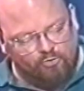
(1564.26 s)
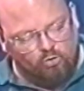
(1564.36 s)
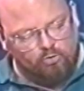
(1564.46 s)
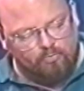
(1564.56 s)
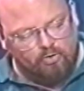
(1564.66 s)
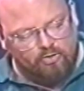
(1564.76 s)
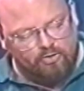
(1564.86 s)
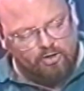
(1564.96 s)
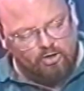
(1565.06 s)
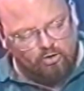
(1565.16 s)
form
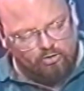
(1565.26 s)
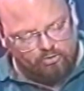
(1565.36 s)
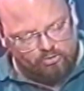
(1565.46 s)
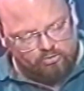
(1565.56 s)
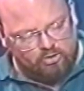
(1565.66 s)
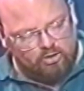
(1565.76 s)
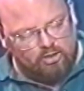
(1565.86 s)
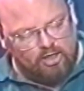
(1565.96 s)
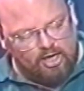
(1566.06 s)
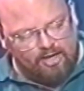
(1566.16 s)
the earth,
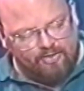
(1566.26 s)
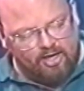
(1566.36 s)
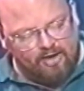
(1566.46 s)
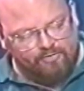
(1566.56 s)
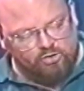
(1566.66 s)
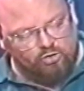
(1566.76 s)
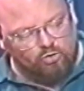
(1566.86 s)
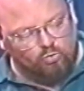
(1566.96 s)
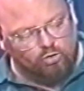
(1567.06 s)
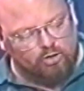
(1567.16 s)
and the heavens are
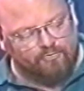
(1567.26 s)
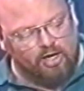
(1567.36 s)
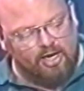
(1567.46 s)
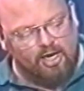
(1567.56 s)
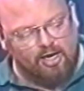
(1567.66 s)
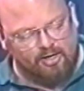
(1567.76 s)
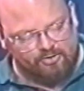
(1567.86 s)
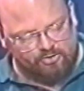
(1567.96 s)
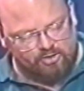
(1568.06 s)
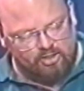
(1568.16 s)
the work of thy
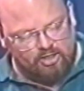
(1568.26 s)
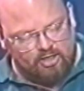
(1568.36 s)
hands.